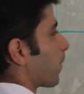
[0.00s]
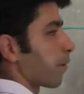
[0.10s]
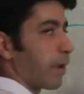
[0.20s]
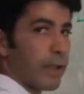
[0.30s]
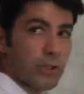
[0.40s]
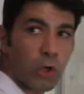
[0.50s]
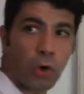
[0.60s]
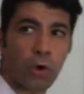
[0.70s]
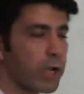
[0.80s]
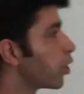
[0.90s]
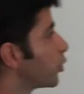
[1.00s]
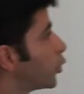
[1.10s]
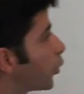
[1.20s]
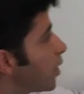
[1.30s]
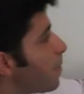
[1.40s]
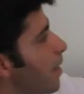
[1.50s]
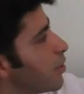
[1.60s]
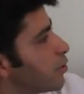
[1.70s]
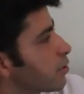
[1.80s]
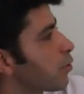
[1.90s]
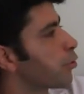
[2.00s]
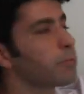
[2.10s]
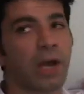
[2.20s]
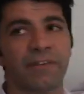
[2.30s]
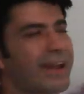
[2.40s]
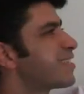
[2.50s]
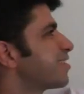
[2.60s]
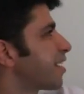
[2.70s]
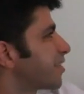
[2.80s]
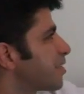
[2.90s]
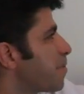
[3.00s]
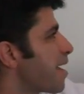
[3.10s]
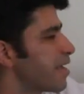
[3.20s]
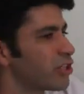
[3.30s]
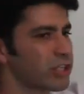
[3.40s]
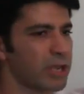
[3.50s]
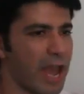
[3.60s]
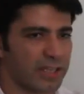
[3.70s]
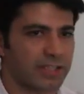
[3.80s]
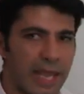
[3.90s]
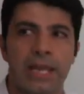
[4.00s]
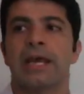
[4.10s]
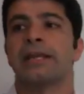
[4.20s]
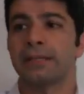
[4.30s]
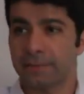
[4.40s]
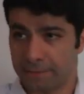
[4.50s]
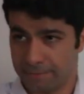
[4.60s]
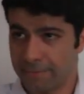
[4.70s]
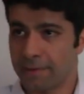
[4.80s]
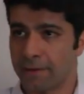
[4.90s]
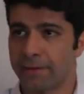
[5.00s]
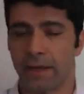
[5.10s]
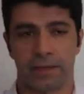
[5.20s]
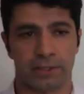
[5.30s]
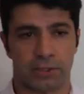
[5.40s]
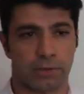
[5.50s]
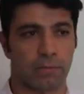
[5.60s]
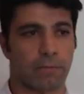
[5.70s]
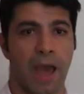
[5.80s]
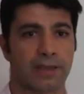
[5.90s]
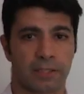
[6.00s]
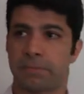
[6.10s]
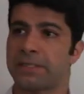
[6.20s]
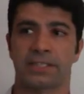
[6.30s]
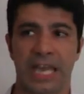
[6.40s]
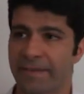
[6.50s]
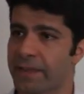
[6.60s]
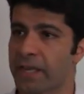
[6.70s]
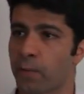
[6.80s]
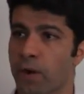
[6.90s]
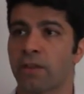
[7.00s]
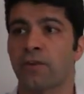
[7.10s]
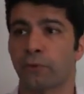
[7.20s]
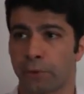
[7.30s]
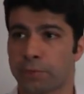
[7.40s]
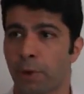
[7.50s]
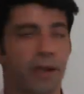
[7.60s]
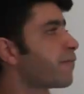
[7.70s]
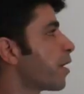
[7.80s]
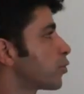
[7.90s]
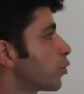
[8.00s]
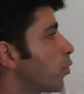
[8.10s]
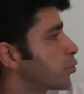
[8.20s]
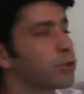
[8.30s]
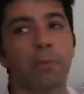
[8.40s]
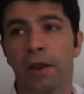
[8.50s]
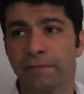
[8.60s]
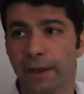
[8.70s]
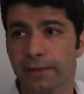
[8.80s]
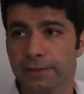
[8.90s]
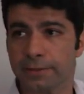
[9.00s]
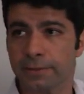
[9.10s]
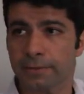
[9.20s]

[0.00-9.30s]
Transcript: Okay. So dirty pages go to the modified, as in like this page has data in it that hasn't been saved anywhere, therefore it's modified. So it goes to the modified list.